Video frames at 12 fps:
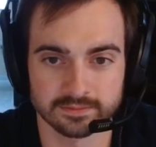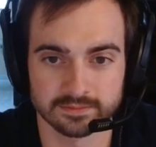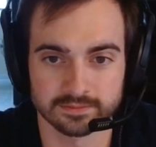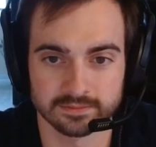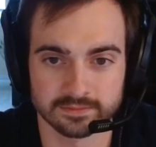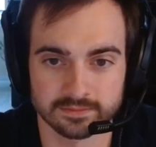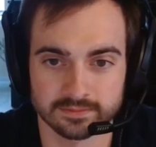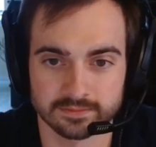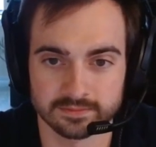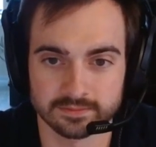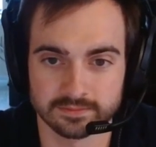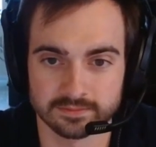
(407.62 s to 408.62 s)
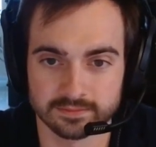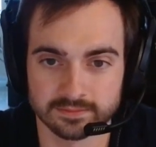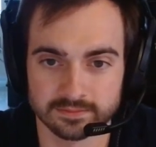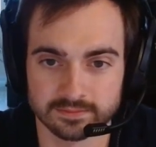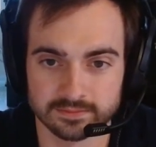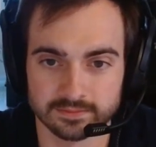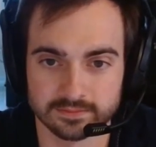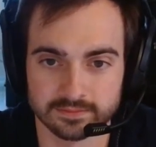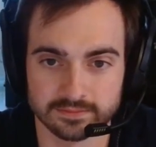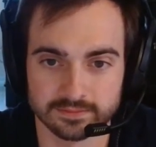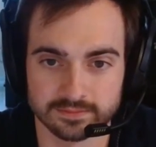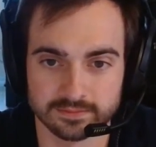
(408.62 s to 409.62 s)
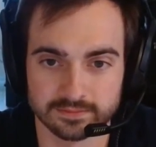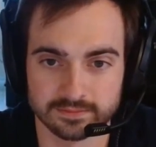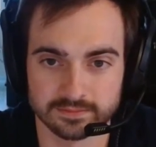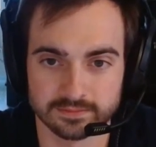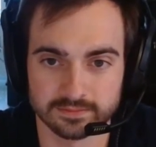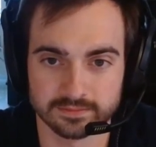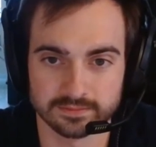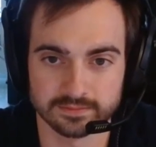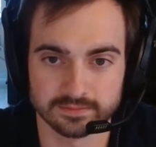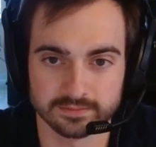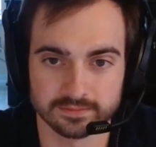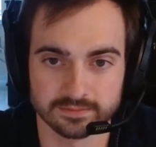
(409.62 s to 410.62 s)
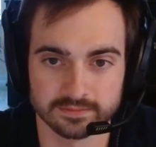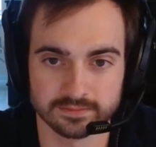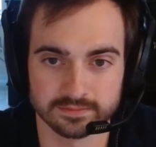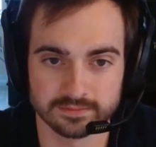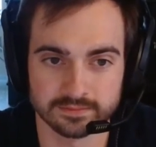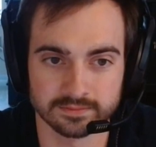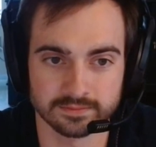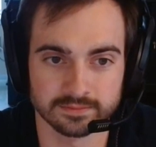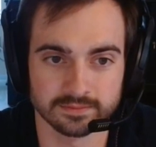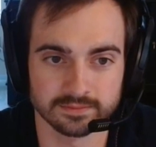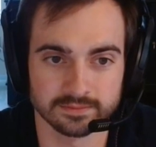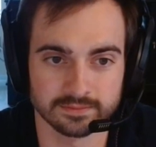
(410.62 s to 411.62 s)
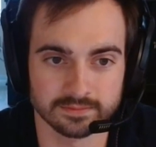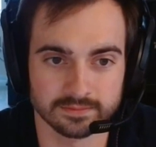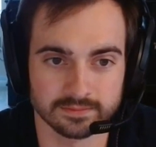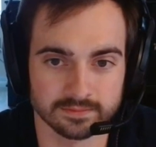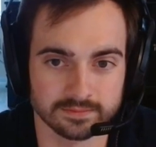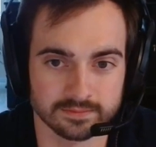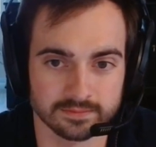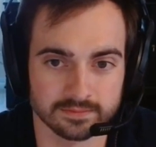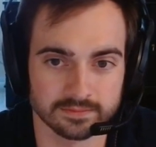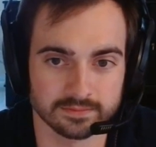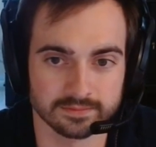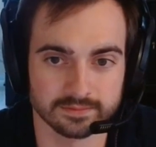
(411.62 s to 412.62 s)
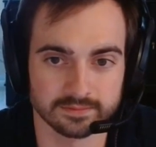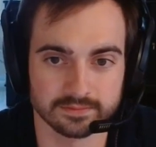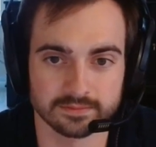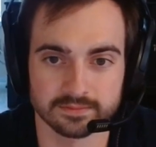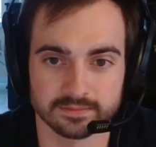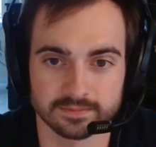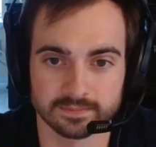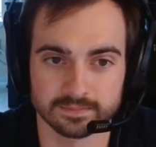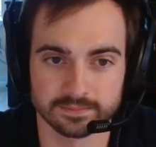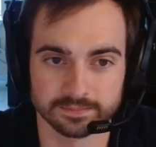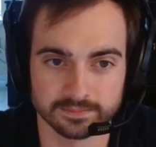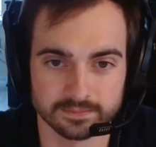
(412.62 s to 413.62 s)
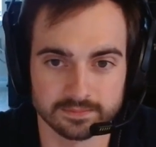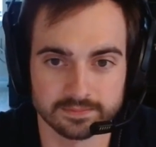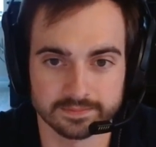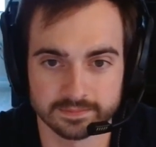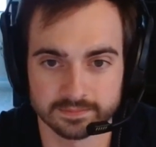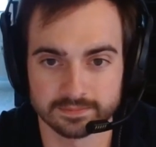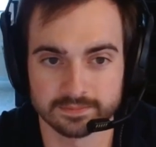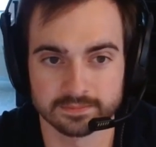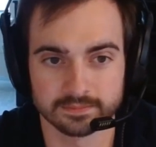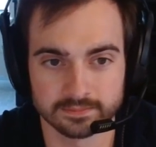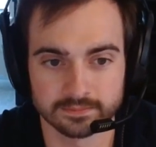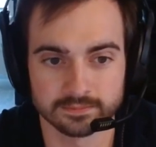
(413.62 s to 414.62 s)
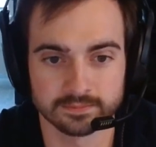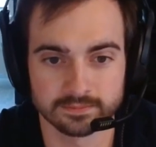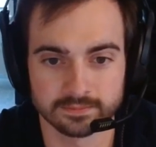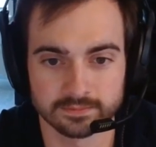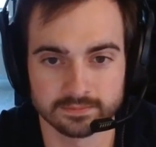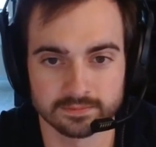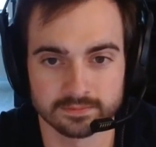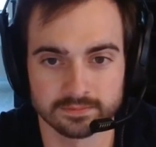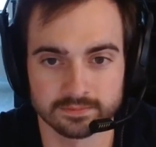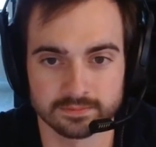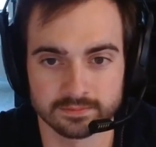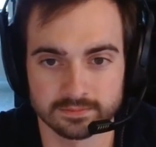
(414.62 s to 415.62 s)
This person isn't speaking.